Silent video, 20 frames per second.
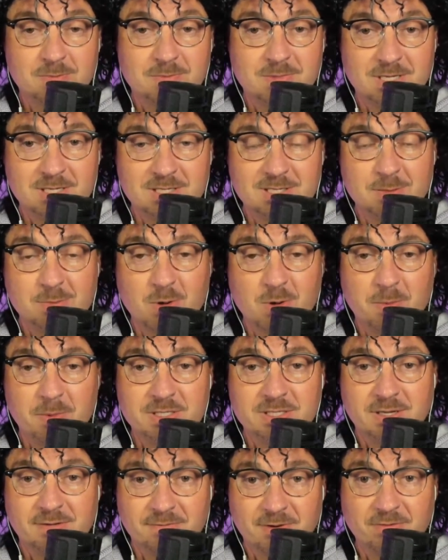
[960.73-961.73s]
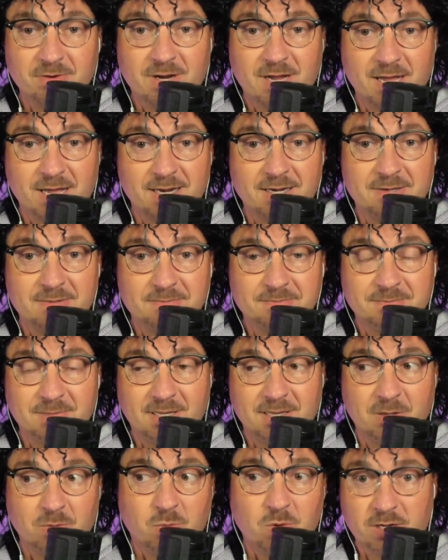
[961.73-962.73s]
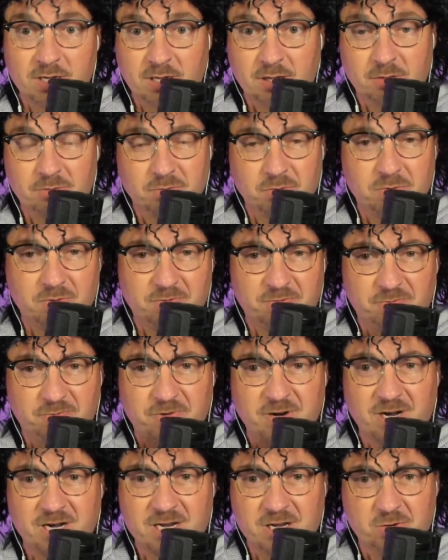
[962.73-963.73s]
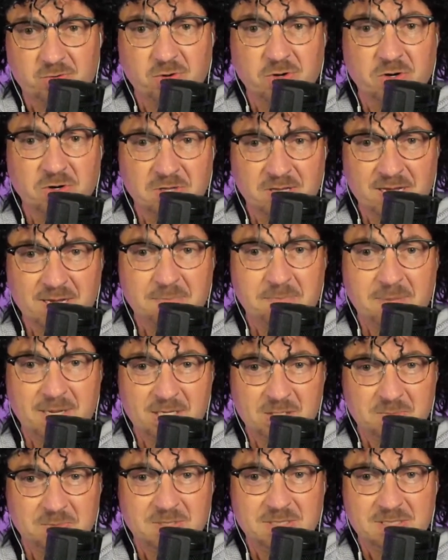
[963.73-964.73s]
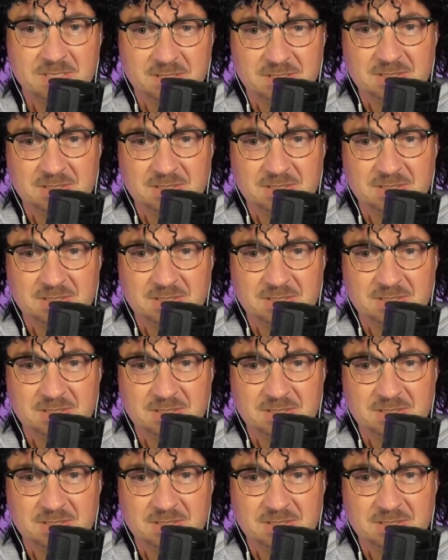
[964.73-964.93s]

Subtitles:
Disney moments I've ever had. And then walking through the Freddy Krueger-like basement